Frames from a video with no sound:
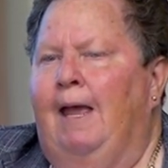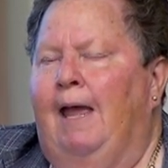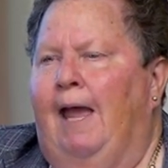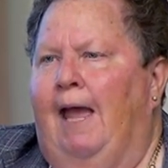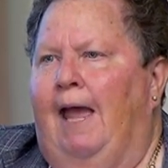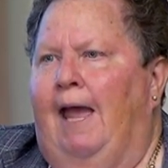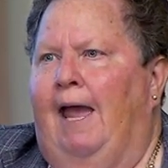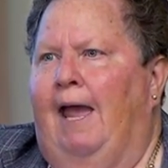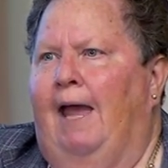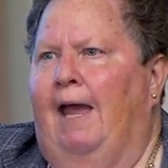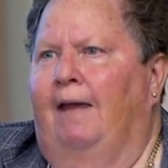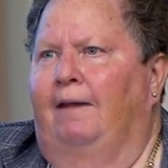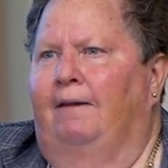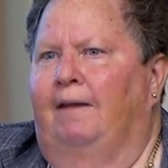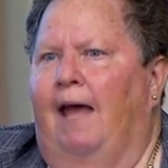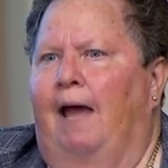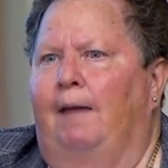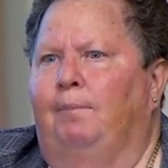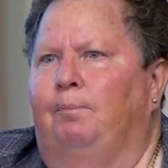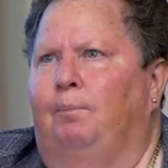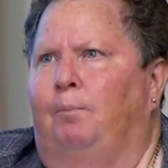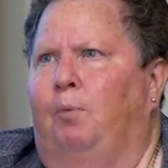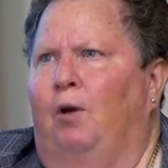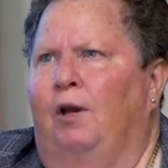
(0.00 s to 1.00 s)
And
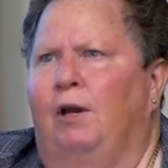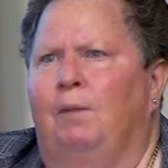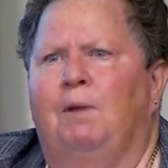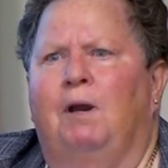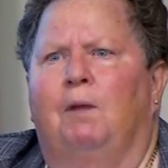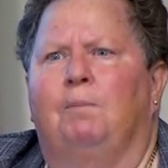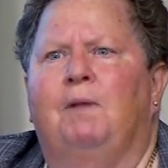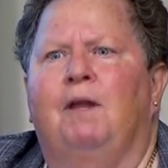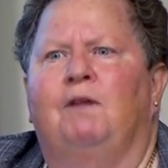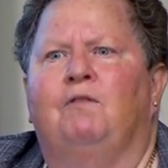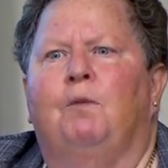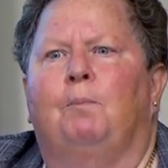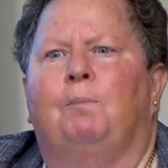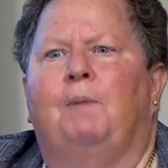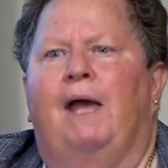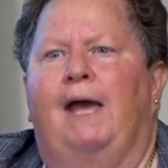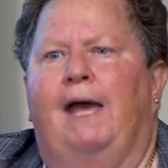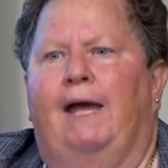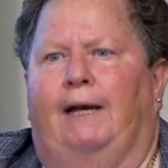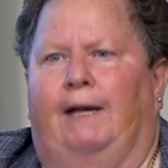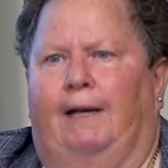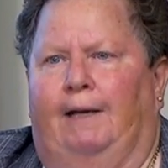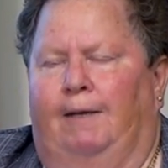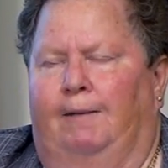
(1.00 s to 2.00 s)
that put him in a bit of a
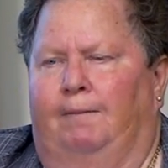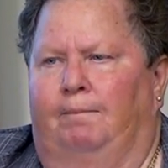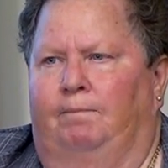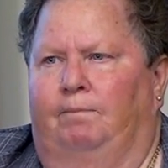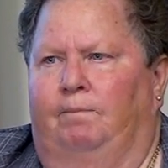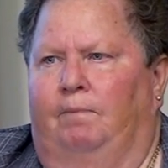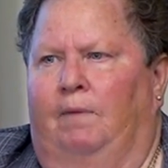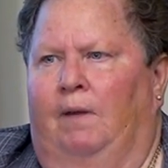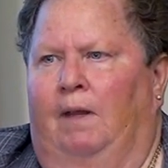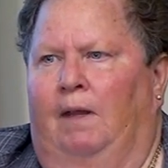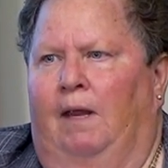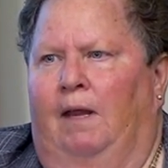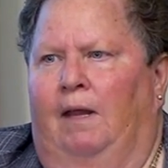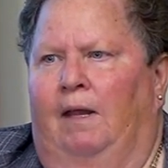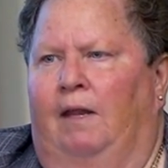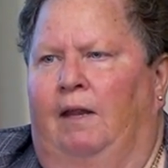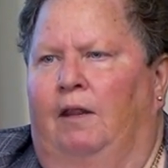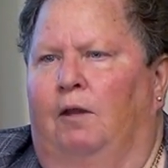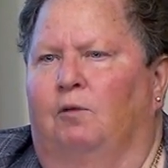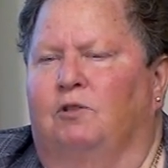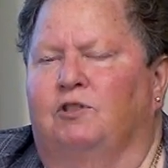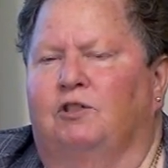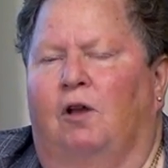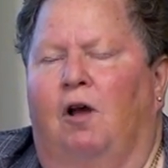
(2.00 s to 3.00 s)
panic.
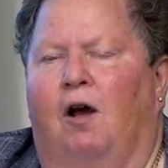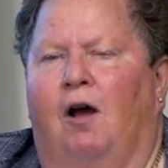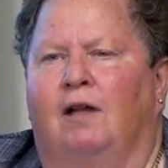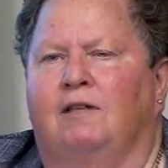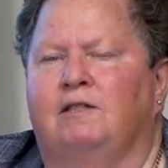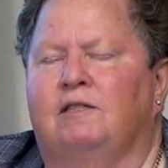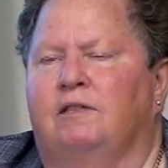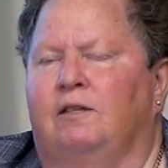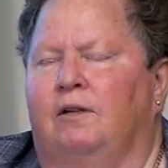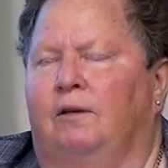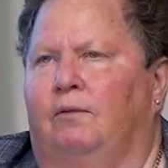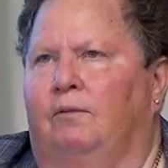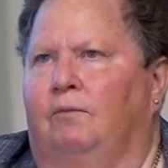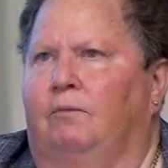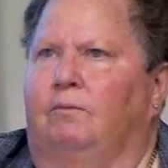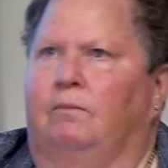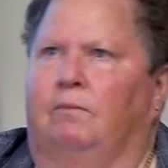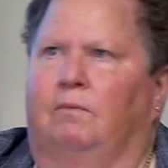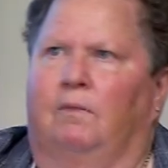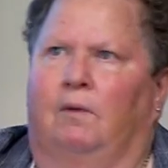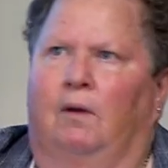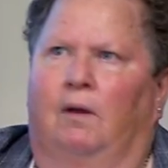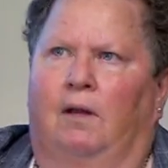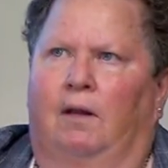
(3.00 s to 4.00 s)
There was constant
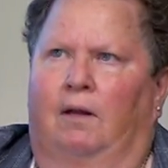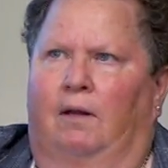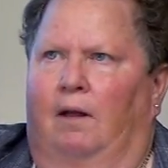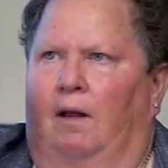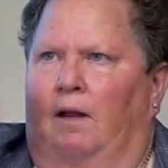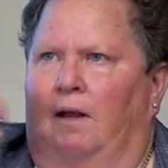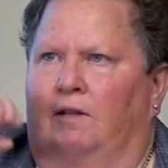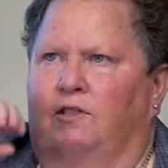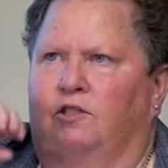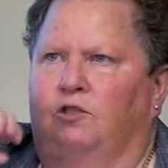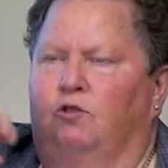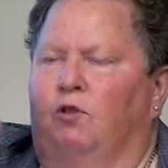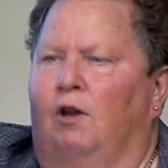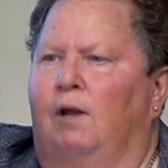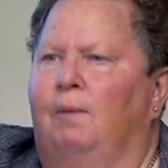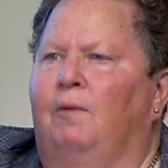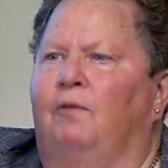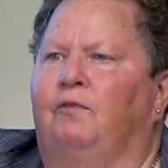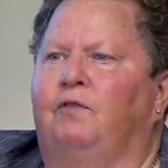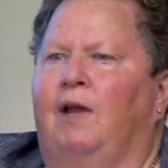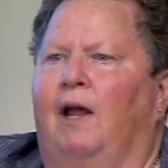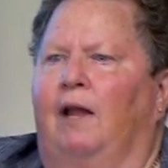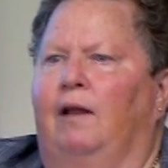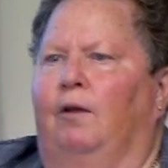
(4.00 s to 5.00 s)
stream
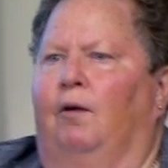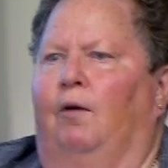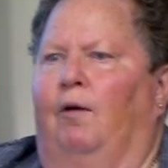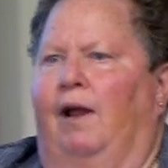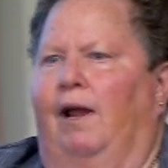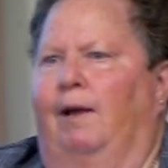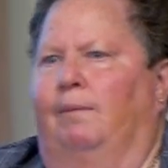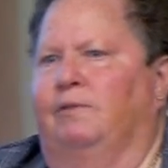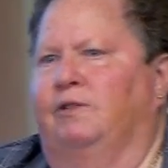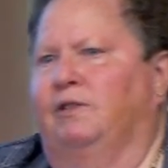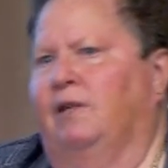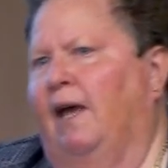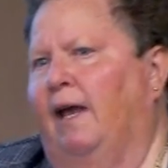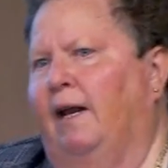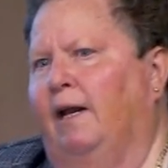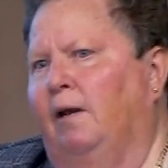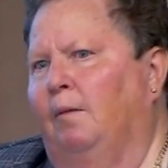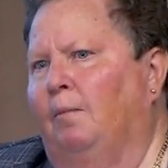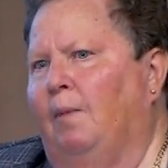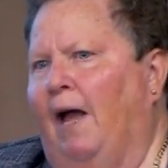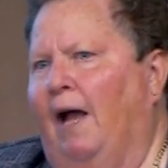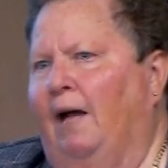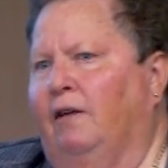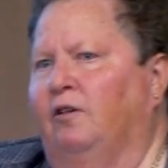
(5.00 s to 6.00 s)
of telegrams
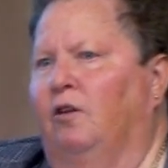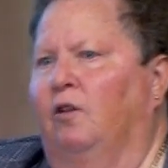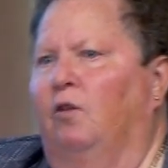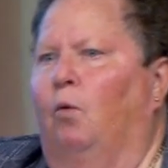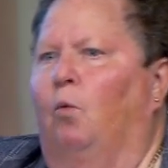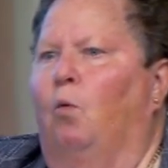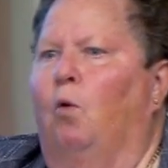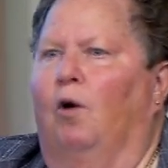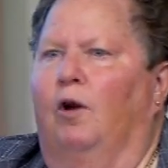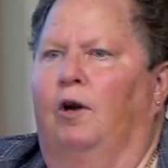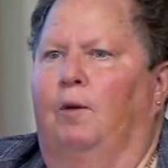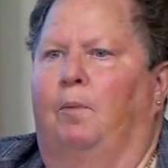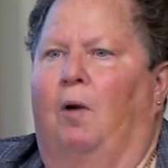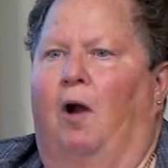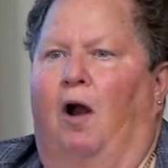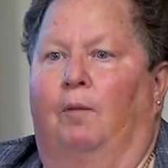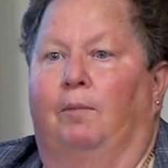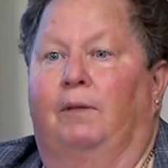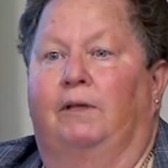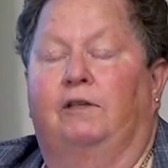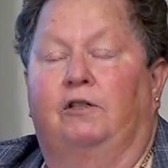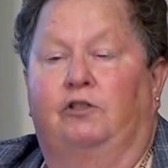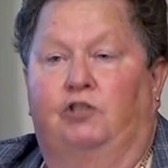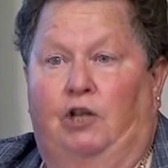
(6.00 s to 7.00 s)
heading back to the War
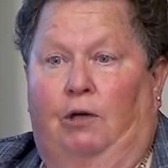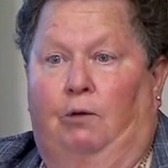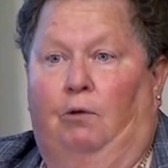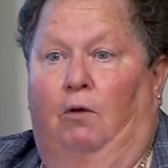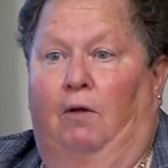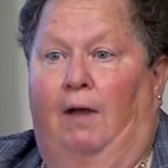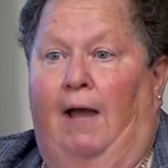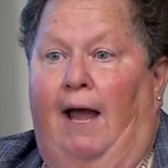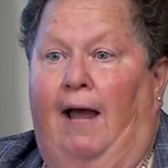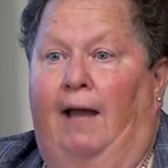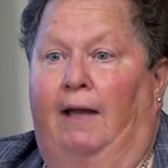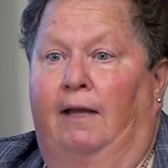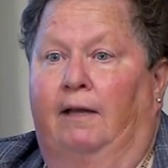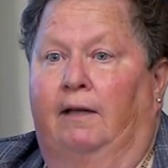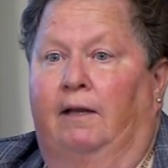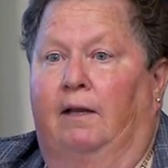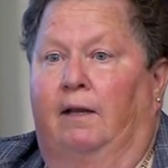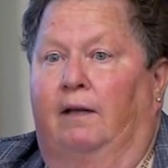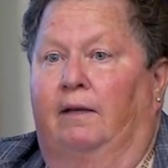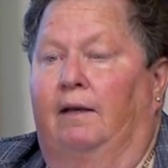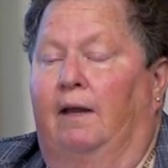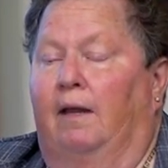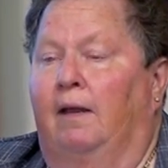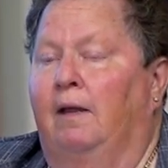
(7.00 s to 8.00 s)
Department, to General Halleck,
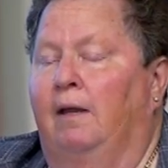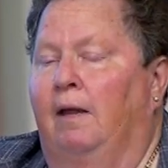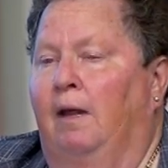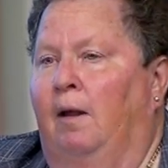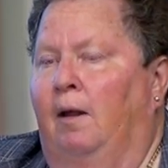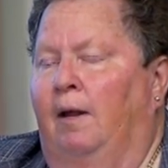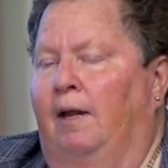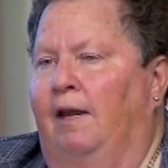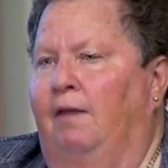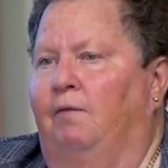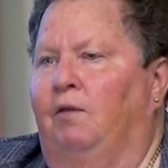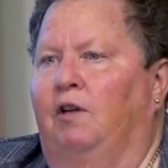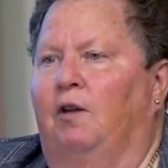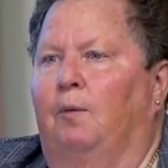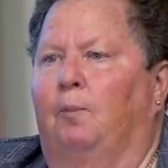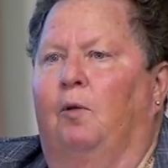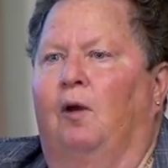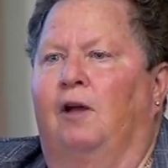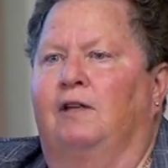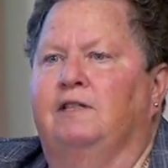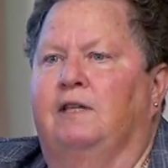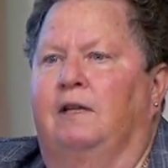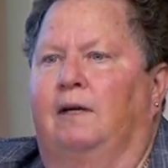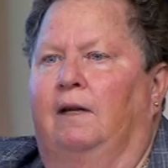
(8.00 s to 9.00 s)
and even to
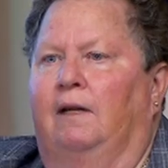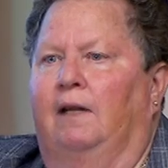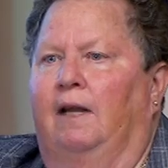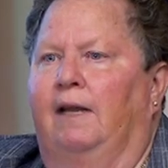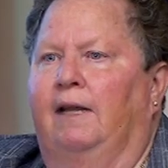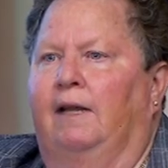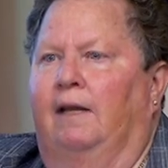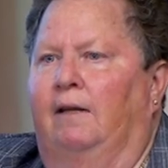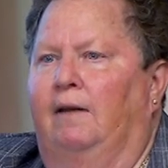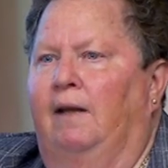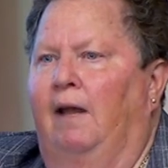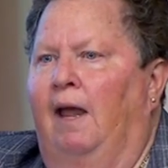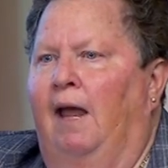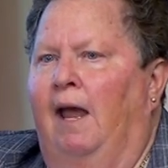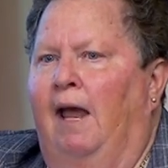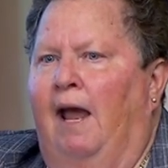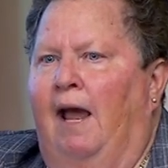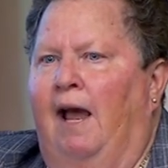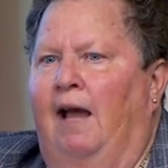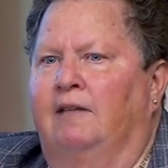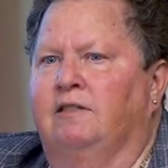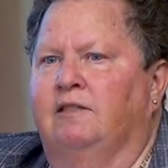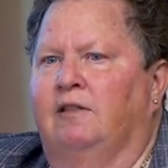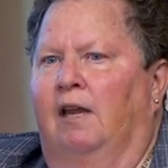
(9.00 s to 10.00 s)
President Lincoln,
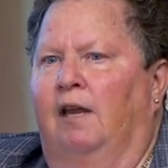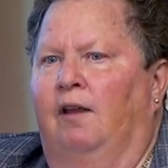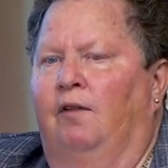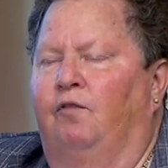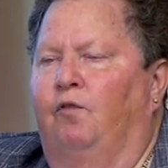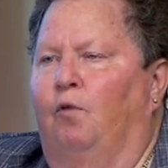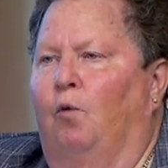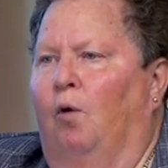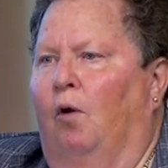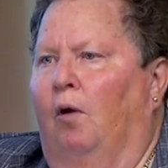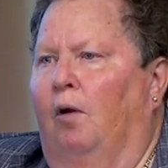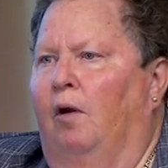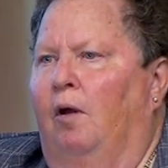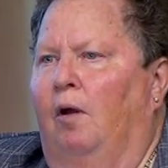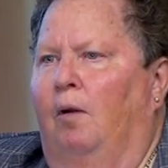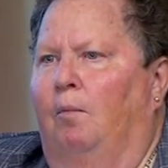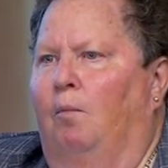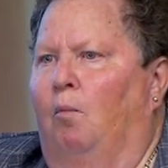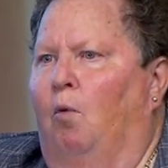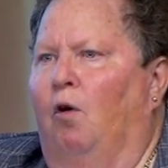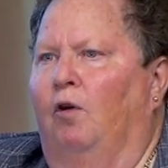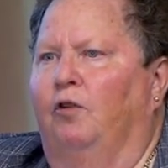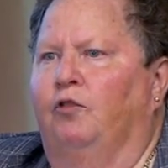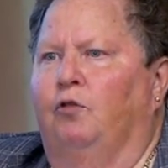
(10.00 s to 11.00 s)
asking for
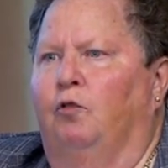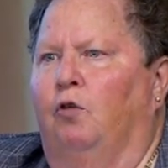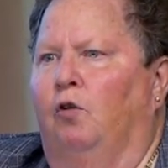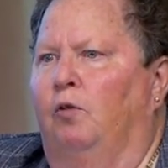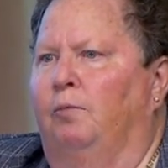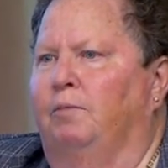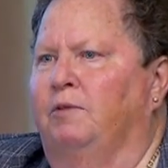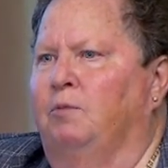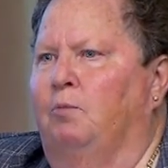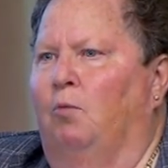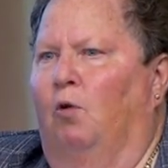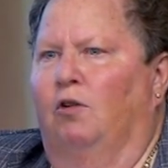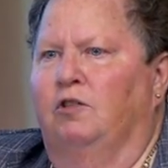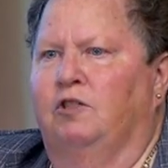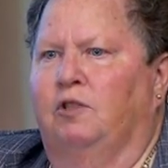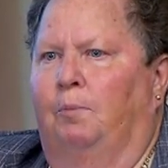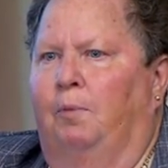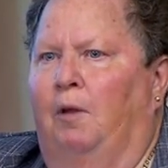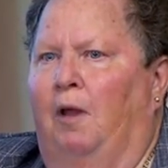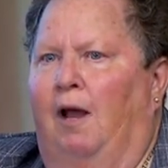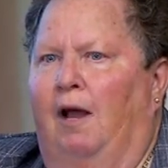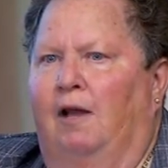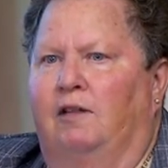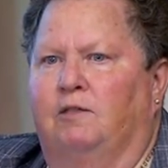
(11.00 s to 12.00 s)
more troops, more
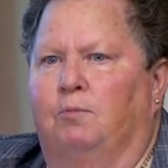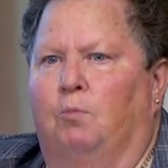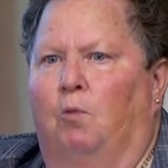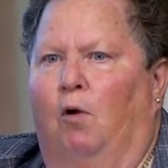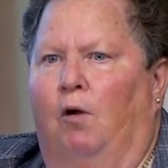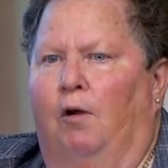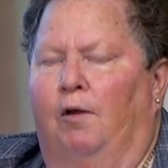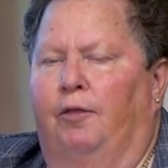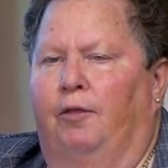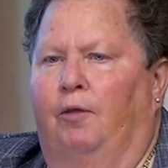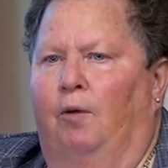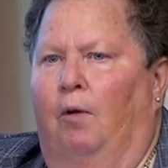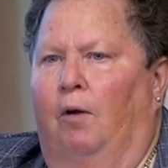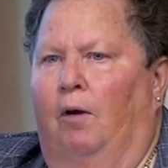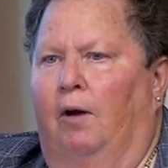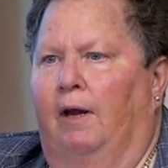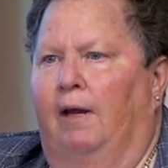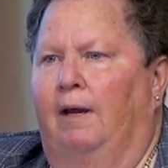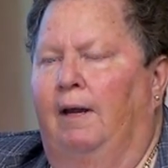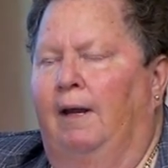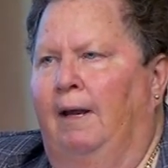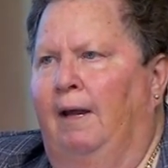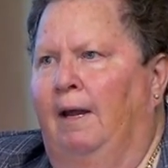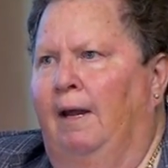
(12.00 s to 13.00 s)
supplies, more
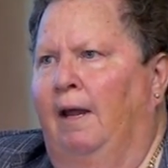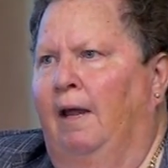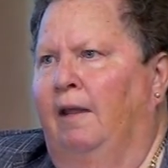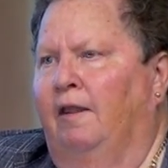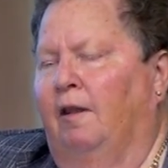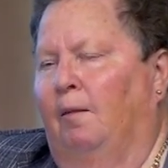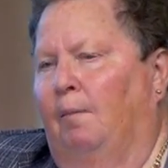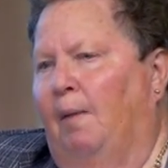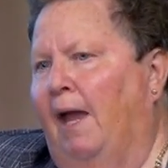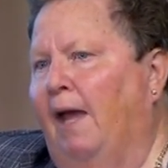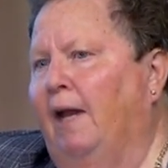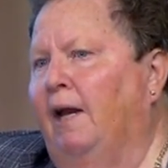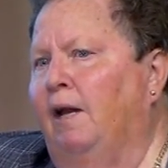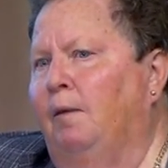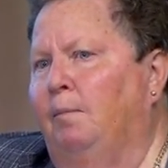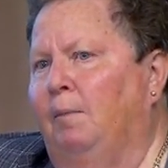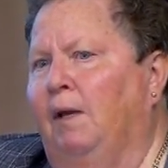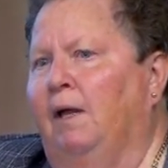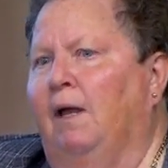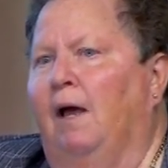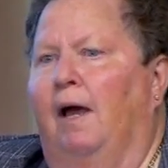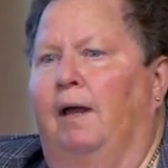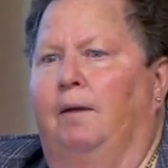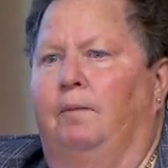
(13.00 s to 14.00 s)
authority. The man had
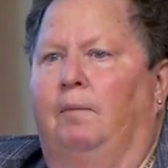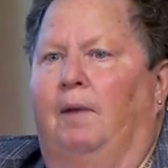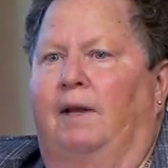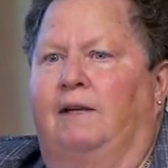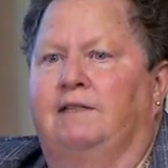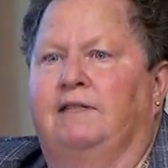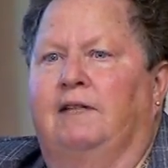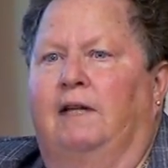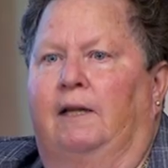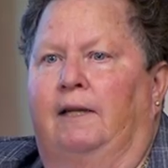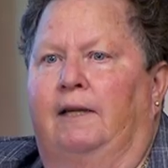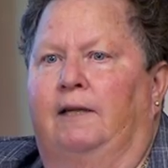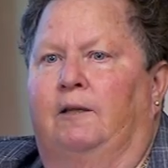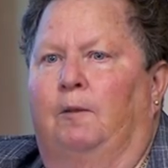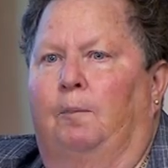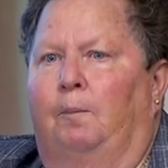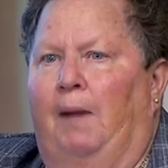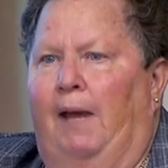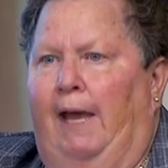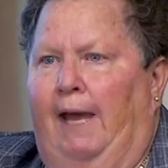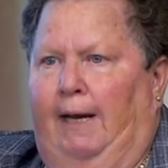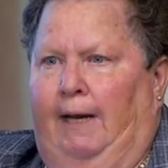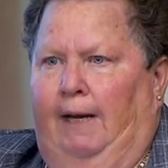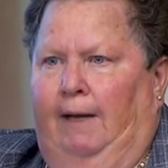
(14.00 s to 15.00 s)
begun basically to
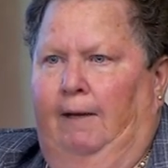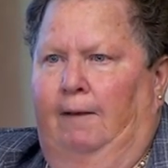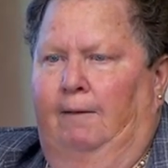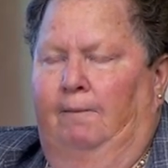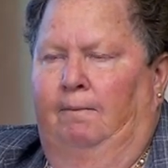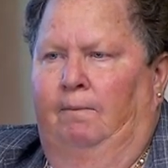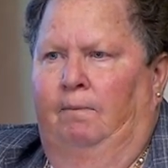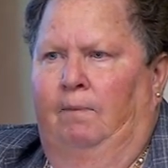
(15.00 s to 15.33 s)
panic.